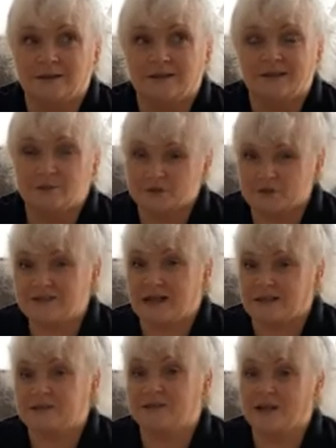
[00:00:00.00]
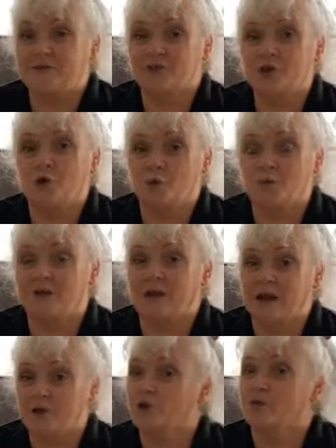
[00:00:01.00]
this was a Saturday afternoon, but
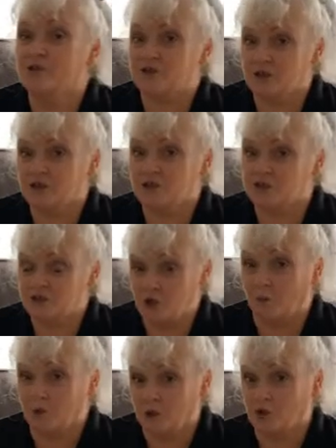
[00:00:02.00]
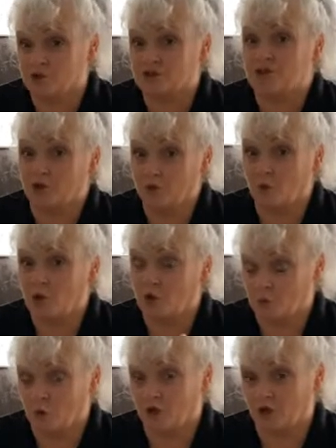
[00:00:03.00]
I know that the shop closes on
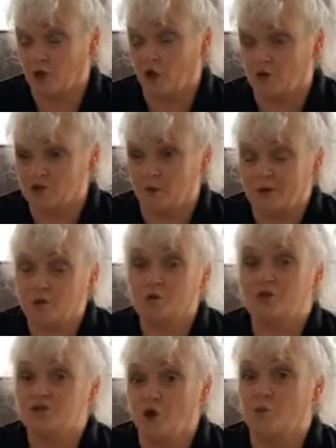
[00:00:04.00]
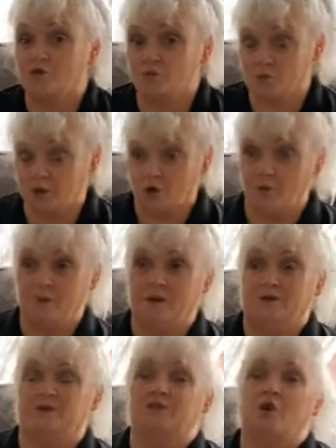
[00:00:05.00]
at 1 o'clock, so I knew the shop wouldn't be
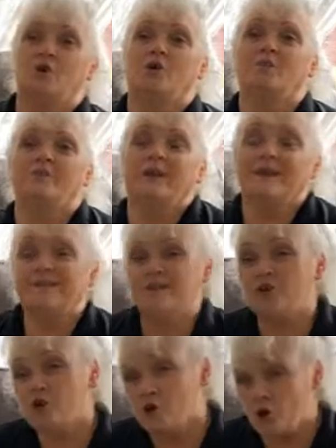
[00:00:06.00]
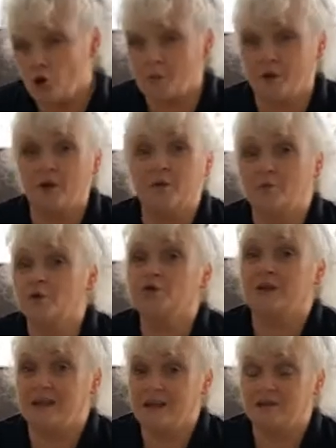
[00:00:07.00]
open. So they don't open on a
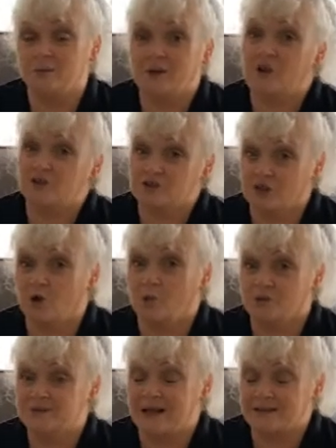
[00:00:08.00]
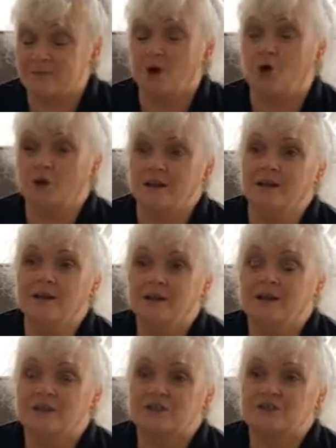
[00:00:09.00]
Monday either, because they open Saturday morning.
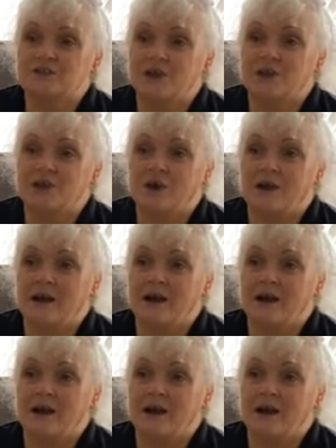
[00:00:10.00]
So